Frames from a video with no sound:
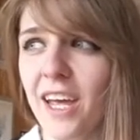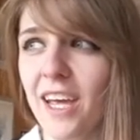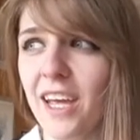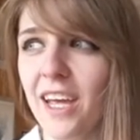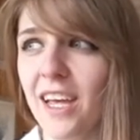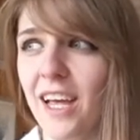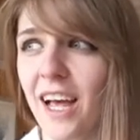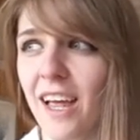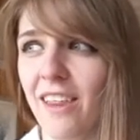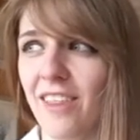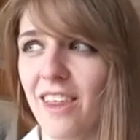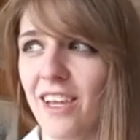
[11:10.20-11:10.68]

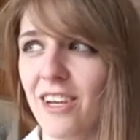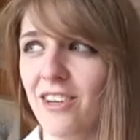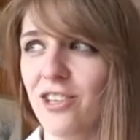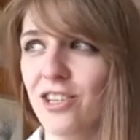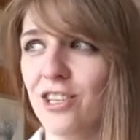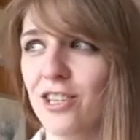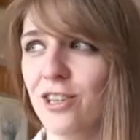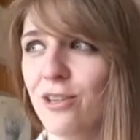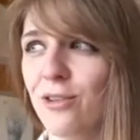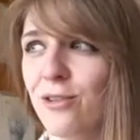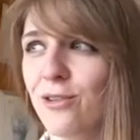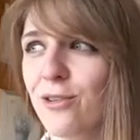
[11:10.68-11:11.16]
and then
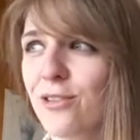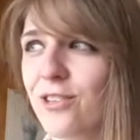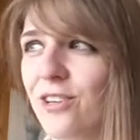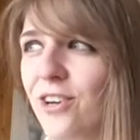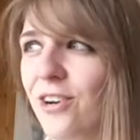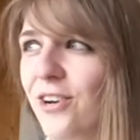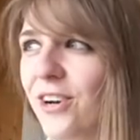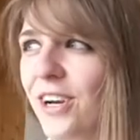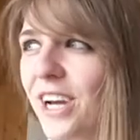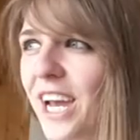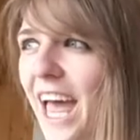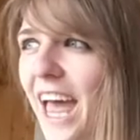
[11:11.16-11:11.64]
to lose
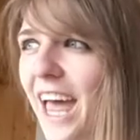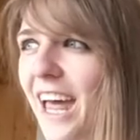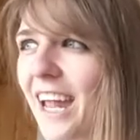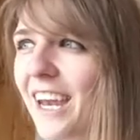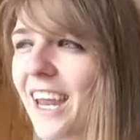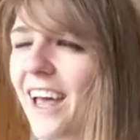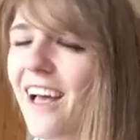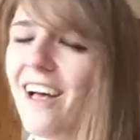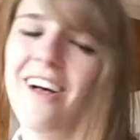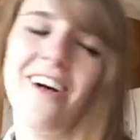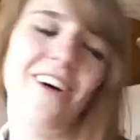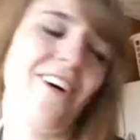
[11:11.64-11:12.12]
her
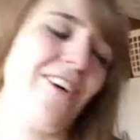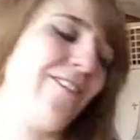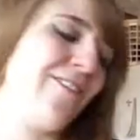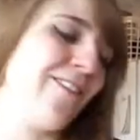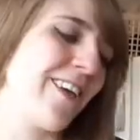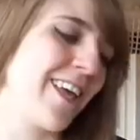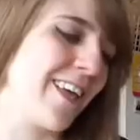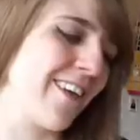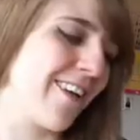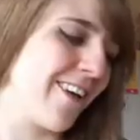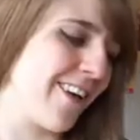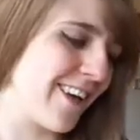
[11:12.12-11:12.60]
again, oh
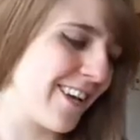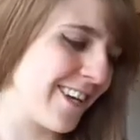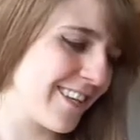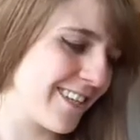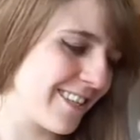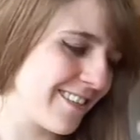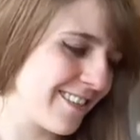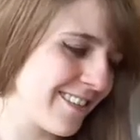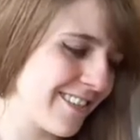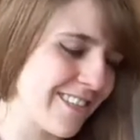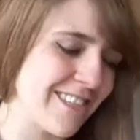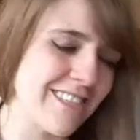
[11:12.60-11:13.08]
my god,
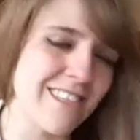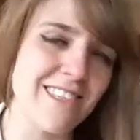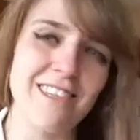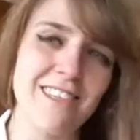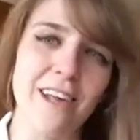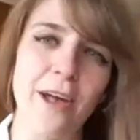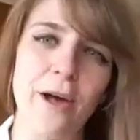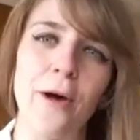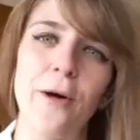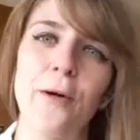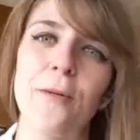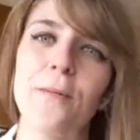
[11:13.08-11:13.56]
it's just
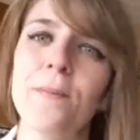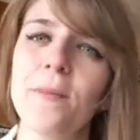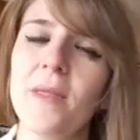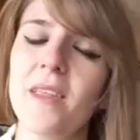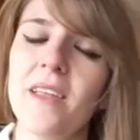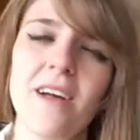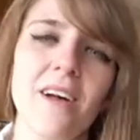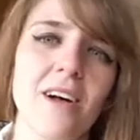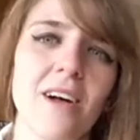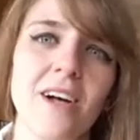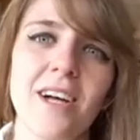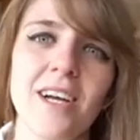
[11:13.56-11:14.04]
so,
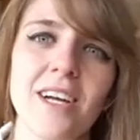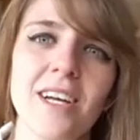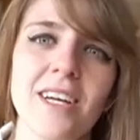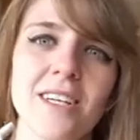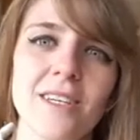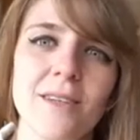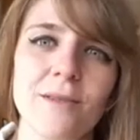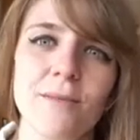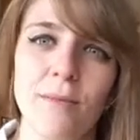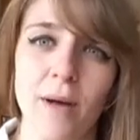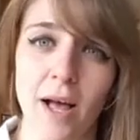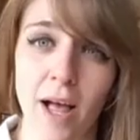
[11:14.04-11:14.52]

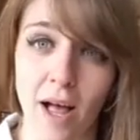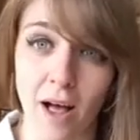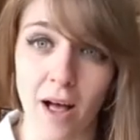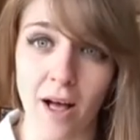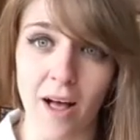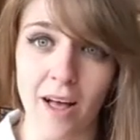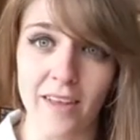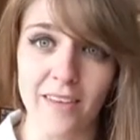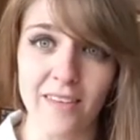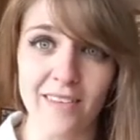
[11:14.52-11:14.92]
hurt my heart.